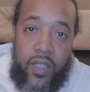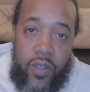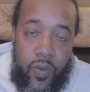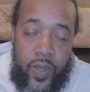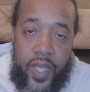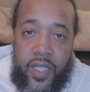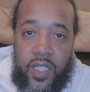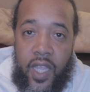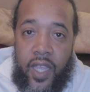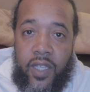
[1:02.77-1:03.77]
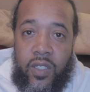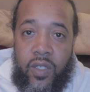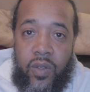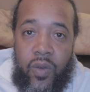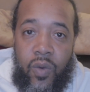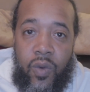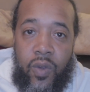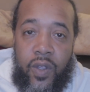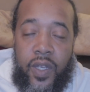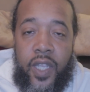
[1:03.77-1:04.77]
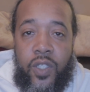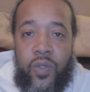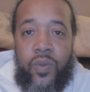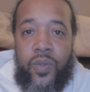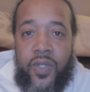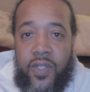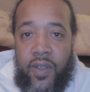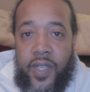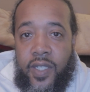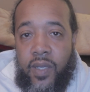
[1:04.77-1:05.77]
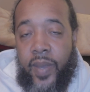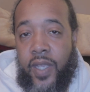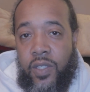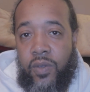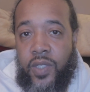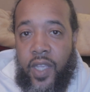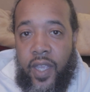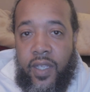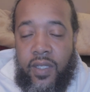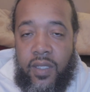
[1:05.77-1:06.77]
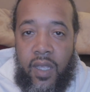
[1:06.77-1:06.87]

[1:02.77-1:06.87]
you is changing or that you serious about your change.